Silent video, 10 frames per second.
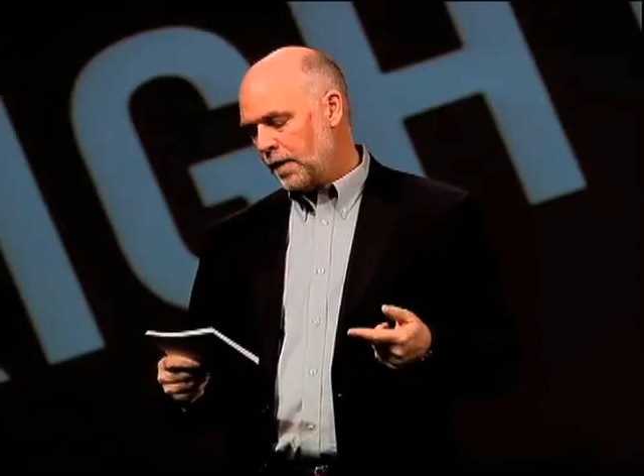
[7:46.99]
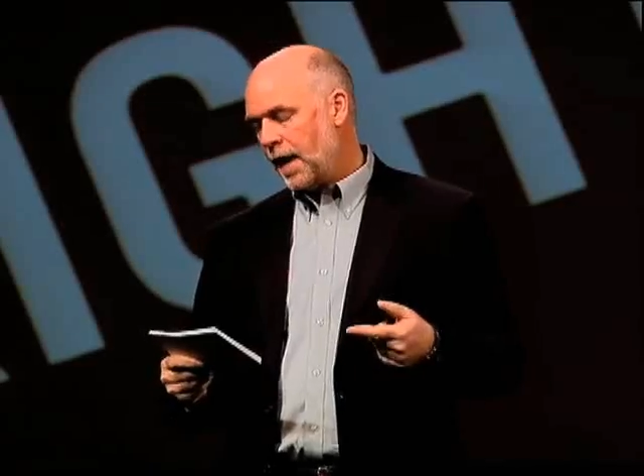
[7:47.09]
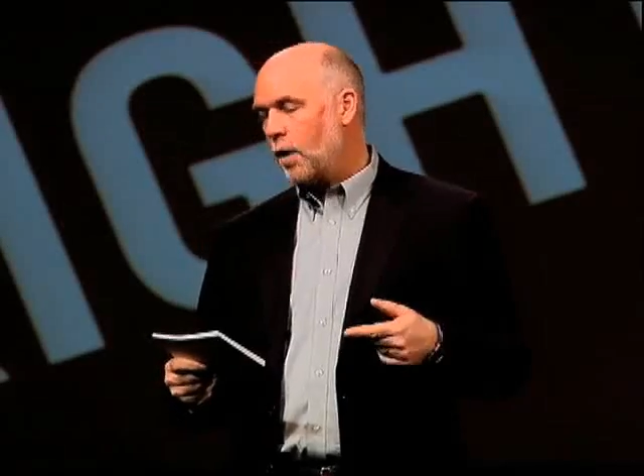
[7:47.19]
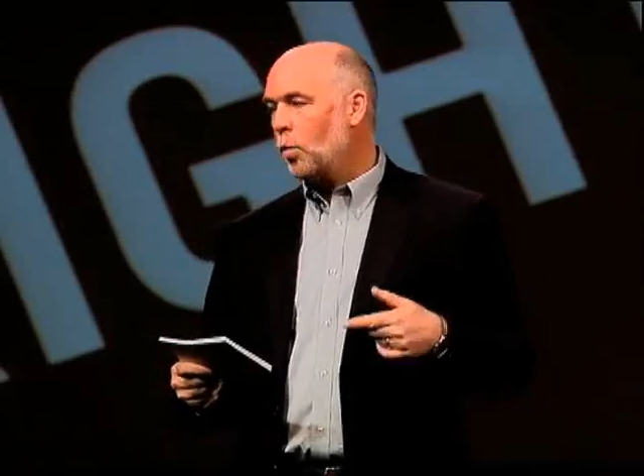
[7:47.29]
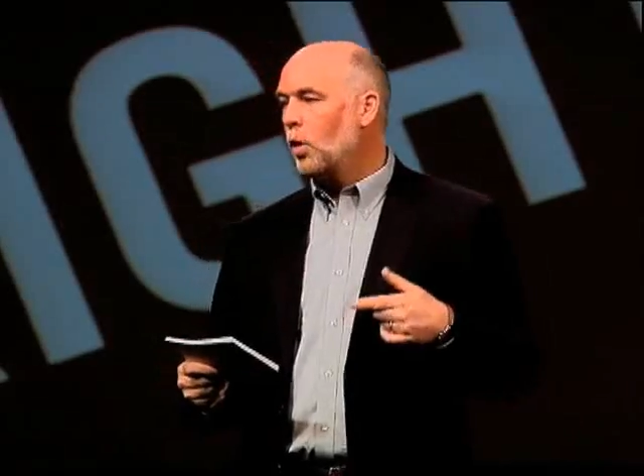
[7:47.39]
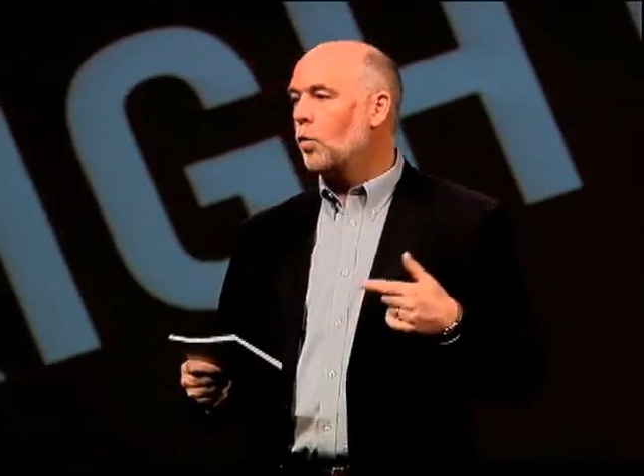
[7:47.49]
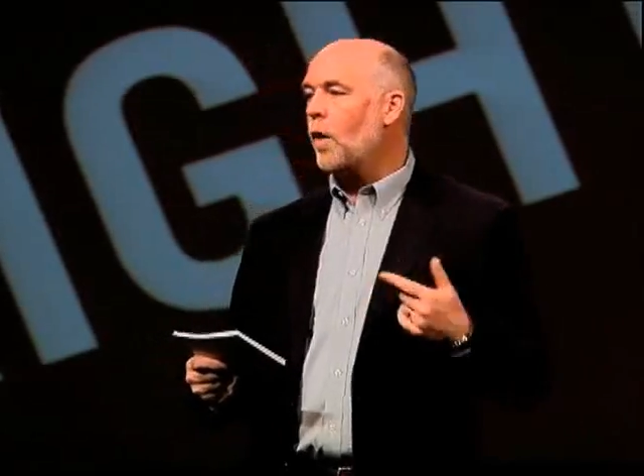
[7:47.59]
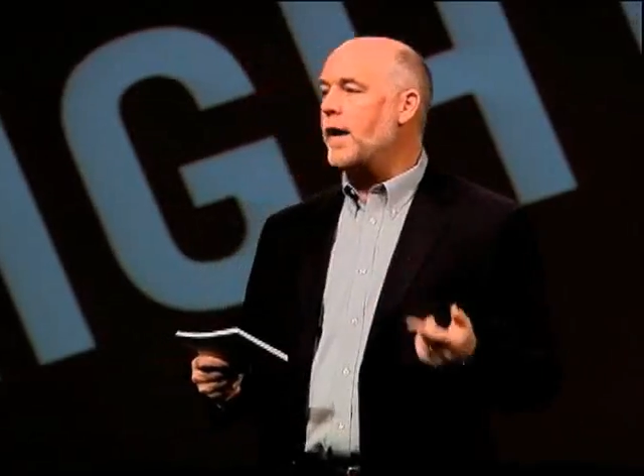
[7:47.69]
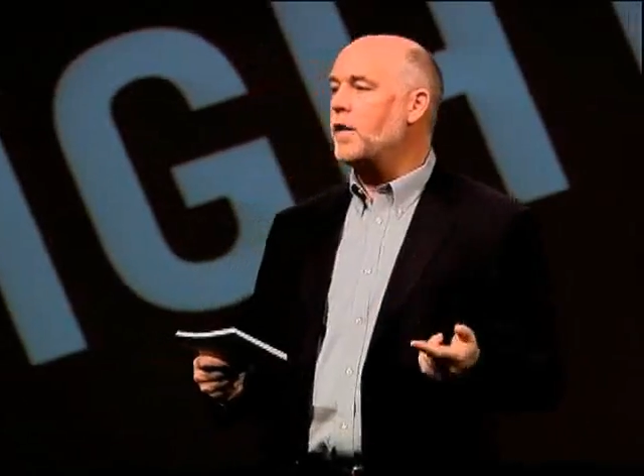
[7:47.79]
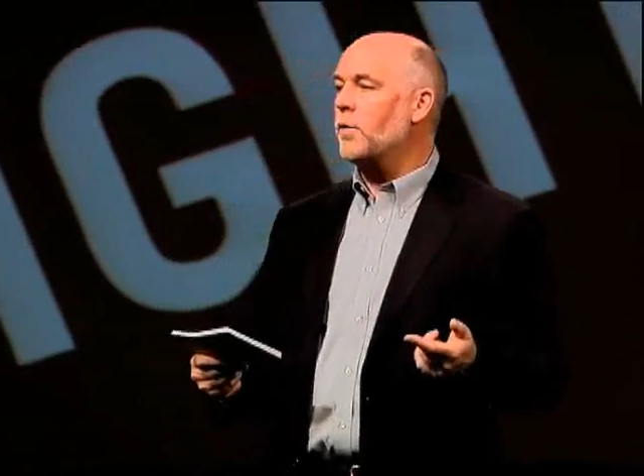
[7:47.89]
that we'll
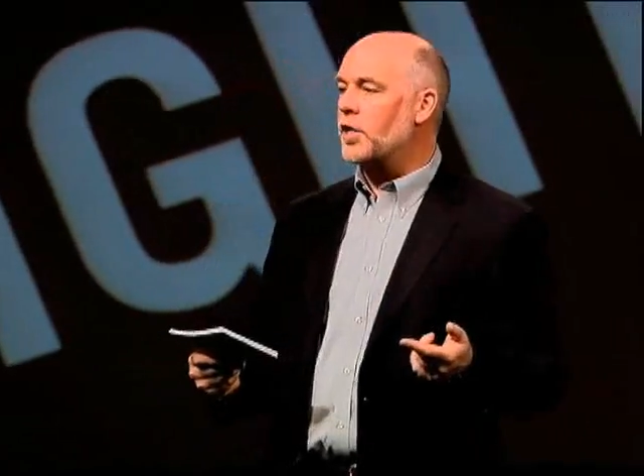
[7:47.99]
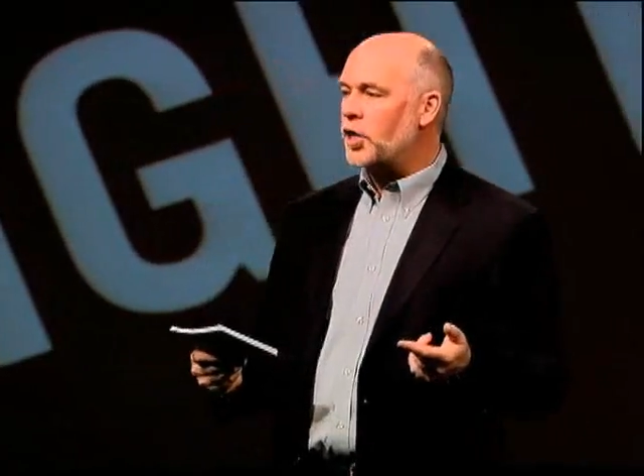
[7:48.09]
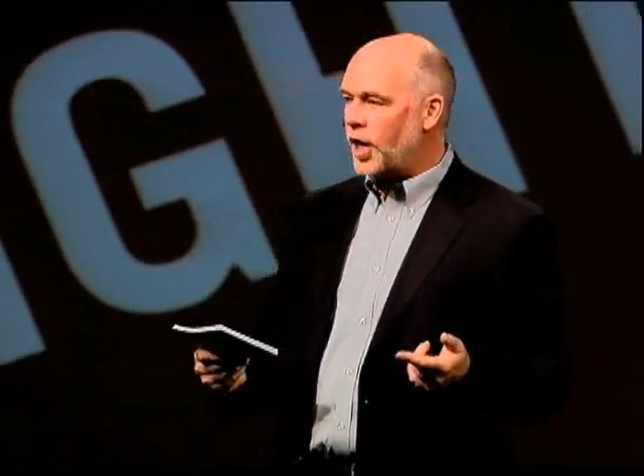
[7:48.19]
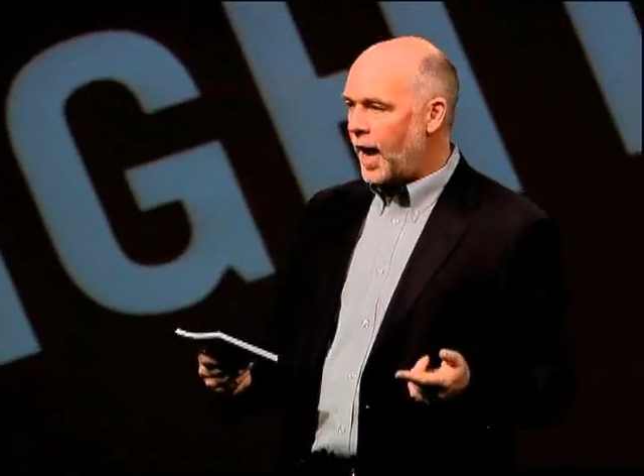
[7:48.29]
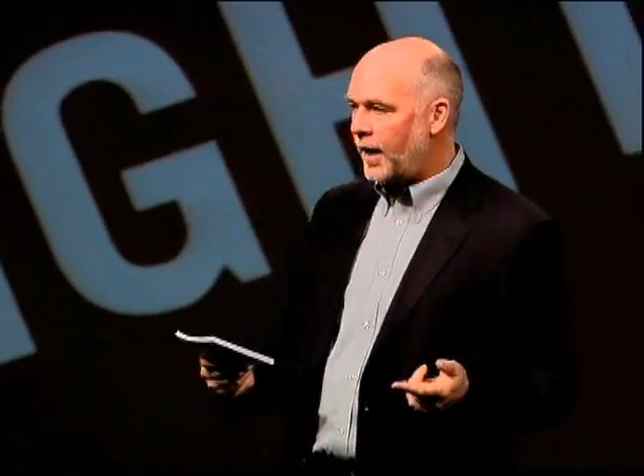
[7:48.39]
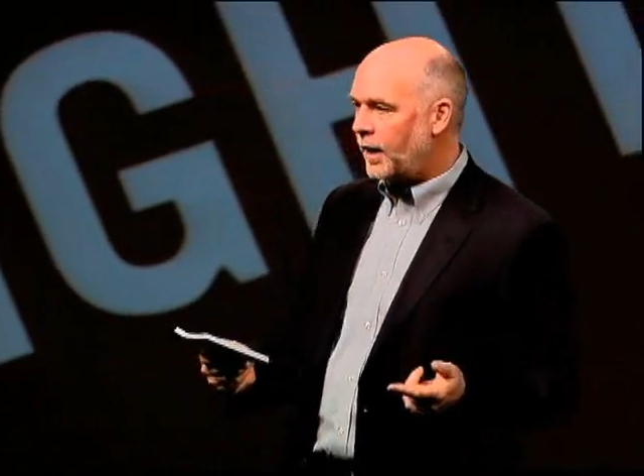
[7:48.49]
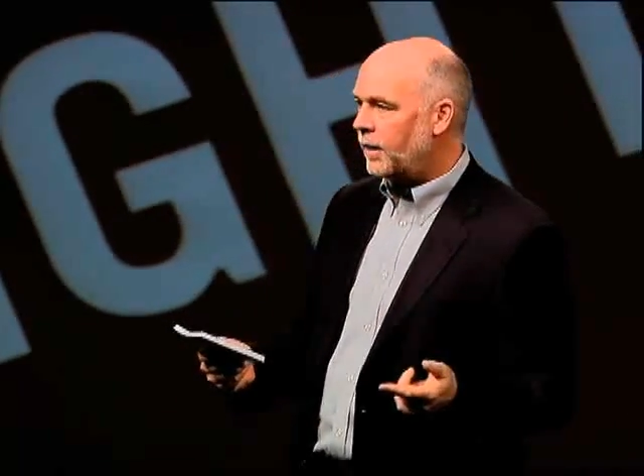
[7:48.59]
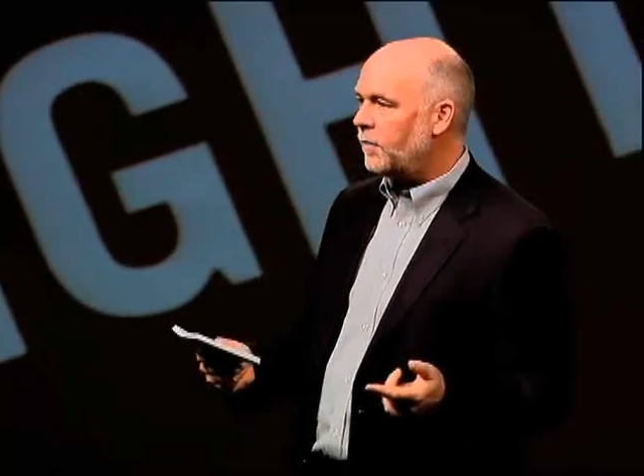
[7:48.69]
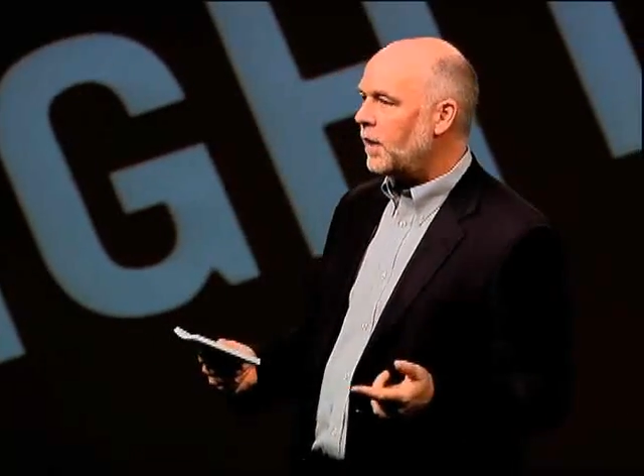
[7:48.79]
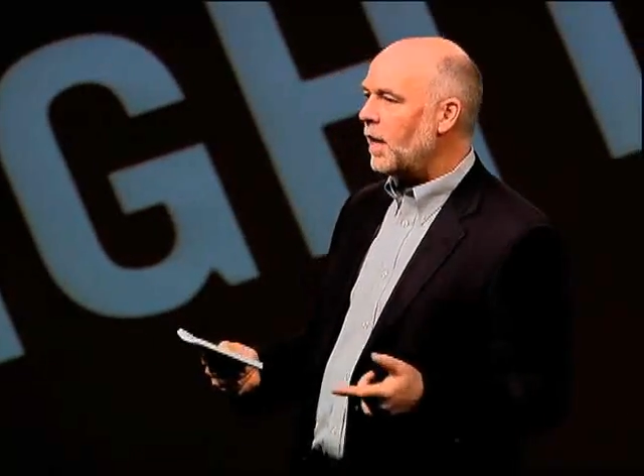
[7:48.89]
write you a check
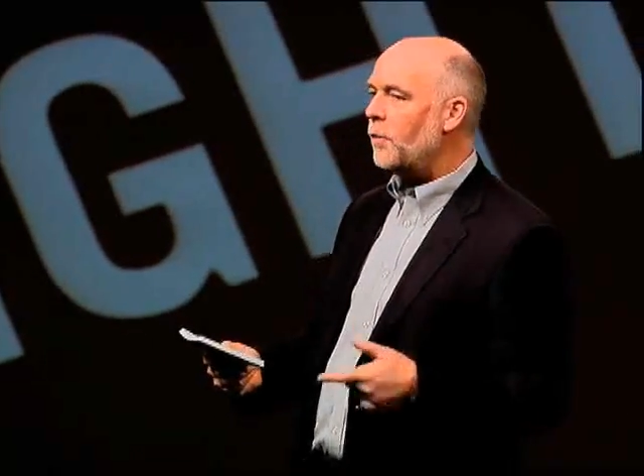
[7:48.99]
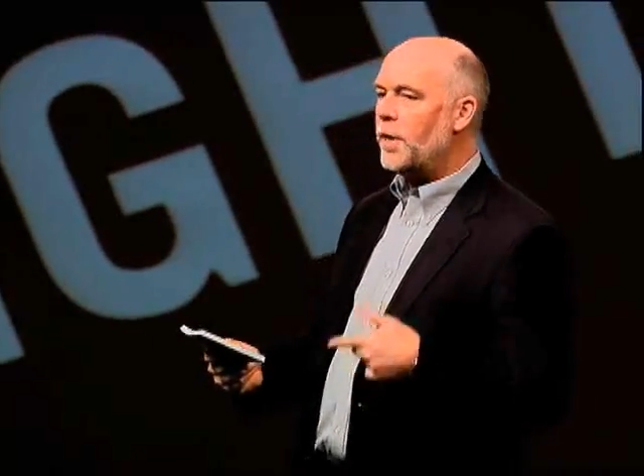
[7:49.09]
if